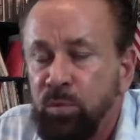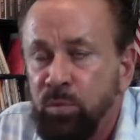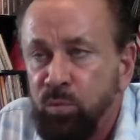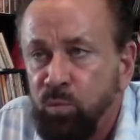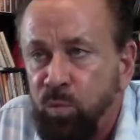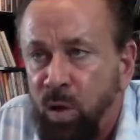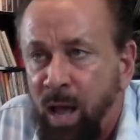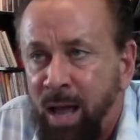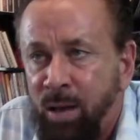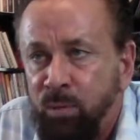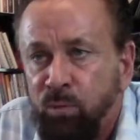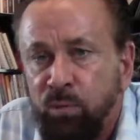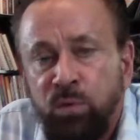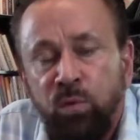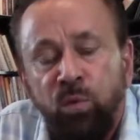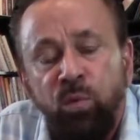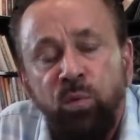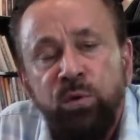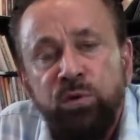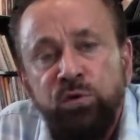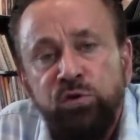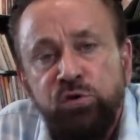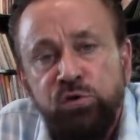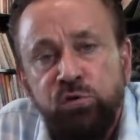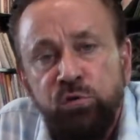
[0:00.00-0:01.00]
I would
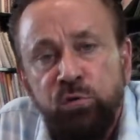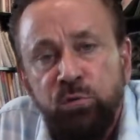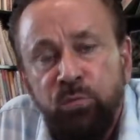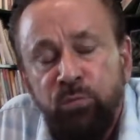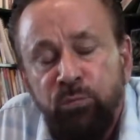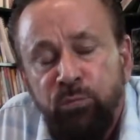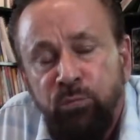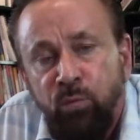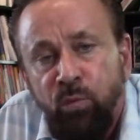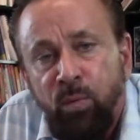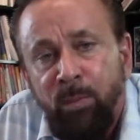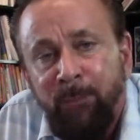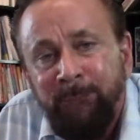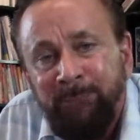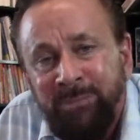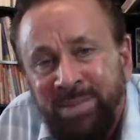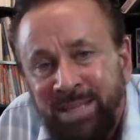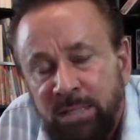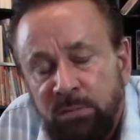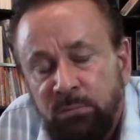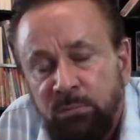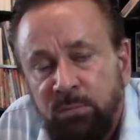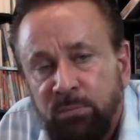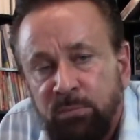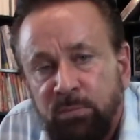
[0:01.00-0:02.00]
always shoot for a
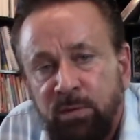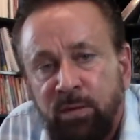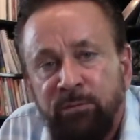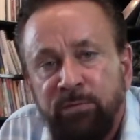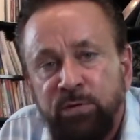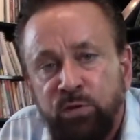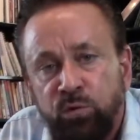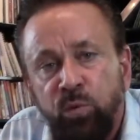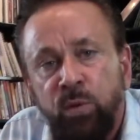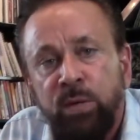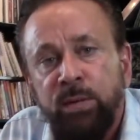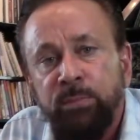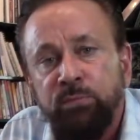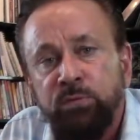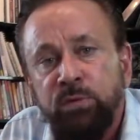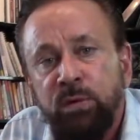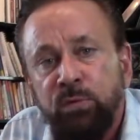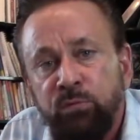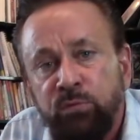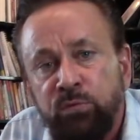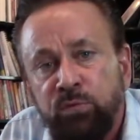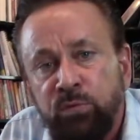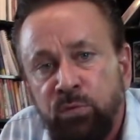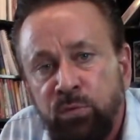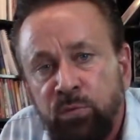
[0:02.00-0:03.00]
minimum of a
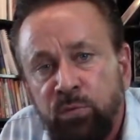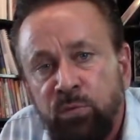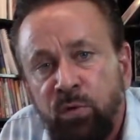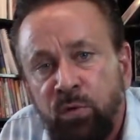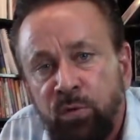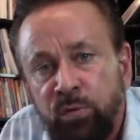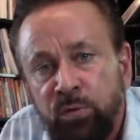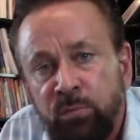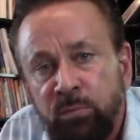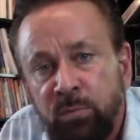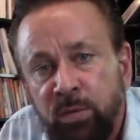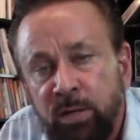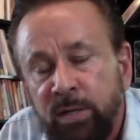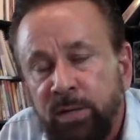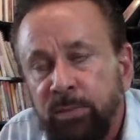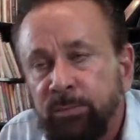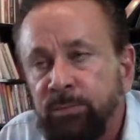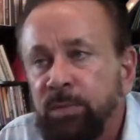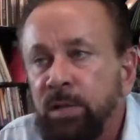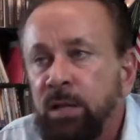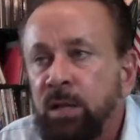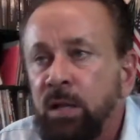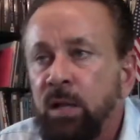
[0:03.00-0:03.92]
20% return on your money.